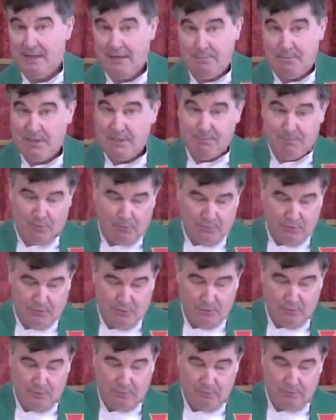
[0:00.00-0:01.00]
people
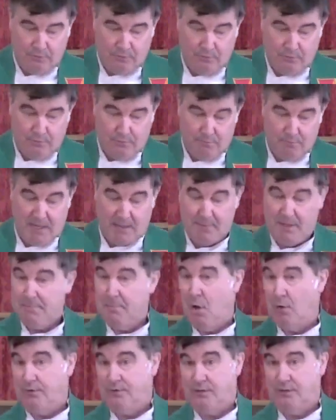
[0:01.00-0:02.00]
do. Maybe
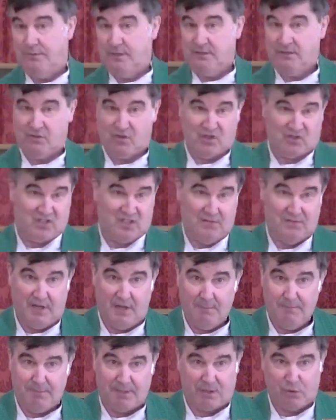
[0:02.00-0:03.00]
most of us just give
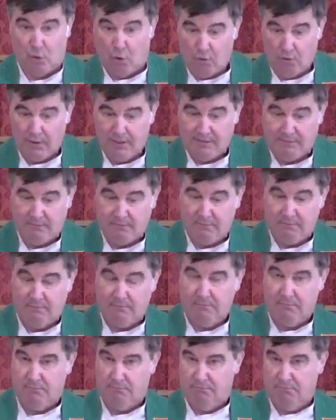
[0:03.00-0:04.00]
up, ignore it,
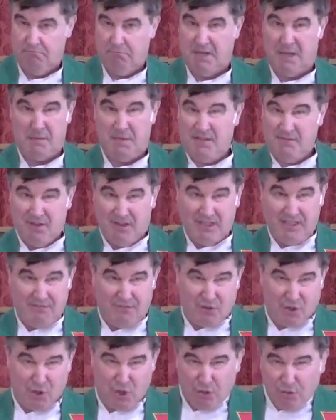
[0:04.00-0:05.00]
maybe even leave
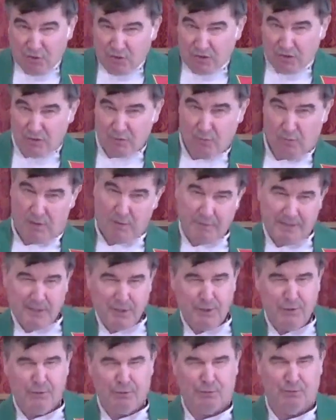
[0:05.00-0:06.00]
church. What do we
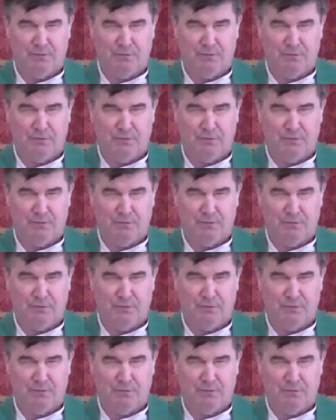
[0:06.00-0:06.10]
do?